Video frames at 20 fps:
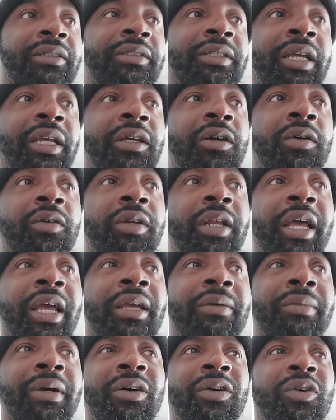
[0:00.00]
say, oh, that
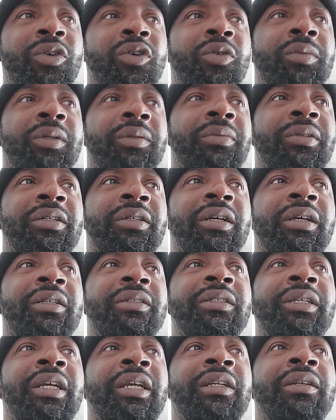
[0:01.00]
ain't my homie
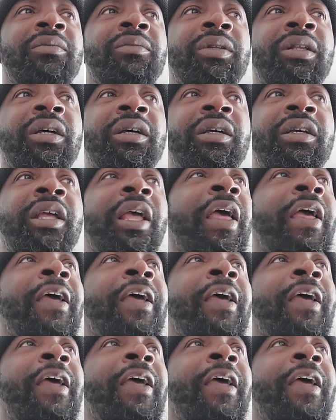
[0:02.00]
because he ain't a Blood.